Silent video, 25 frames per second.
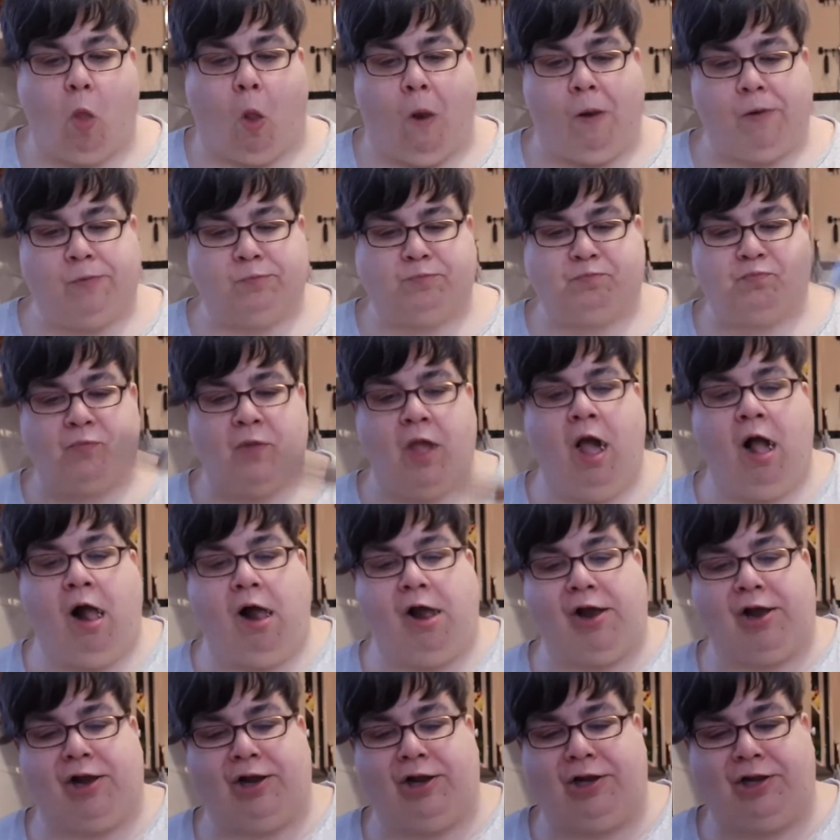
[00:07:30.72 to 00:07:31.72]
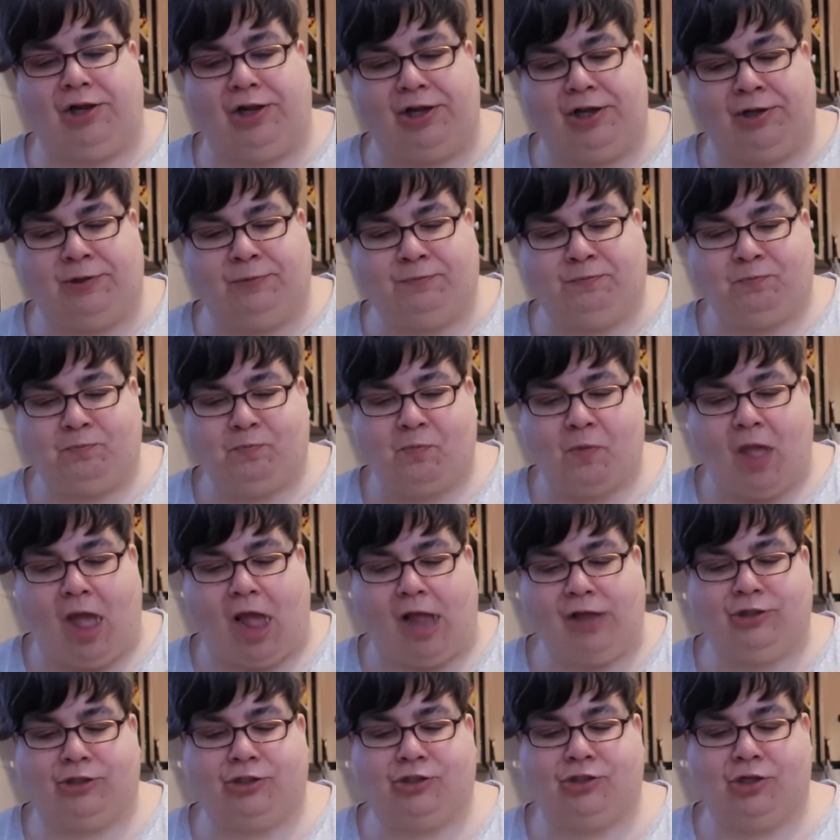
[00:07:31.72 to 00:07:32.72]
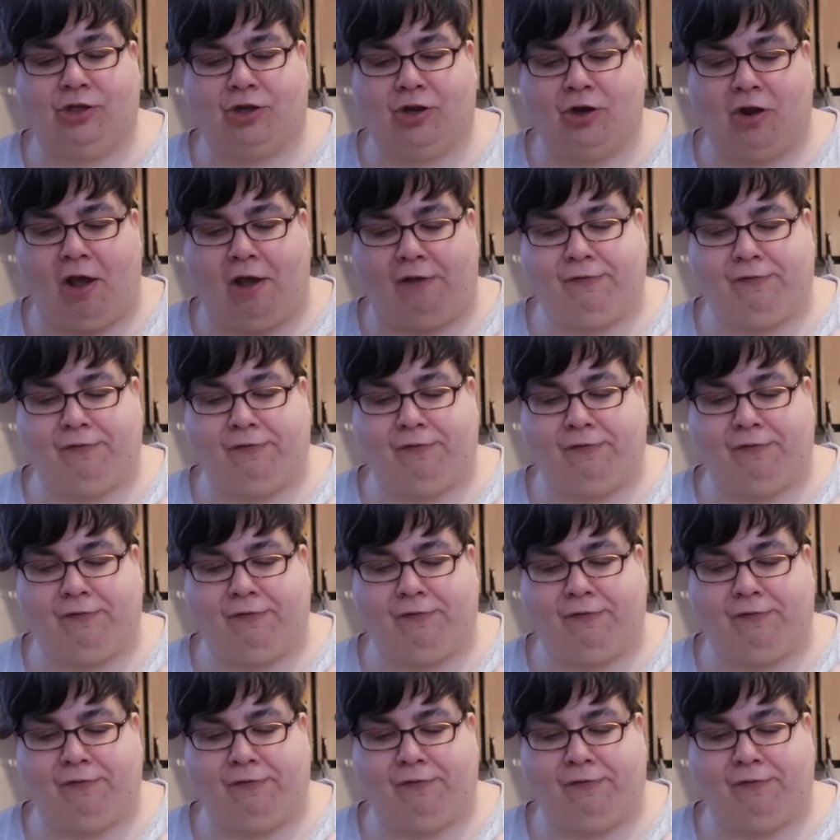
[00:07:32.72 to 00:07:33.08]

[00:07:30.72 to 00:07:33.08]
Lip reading: I just took it off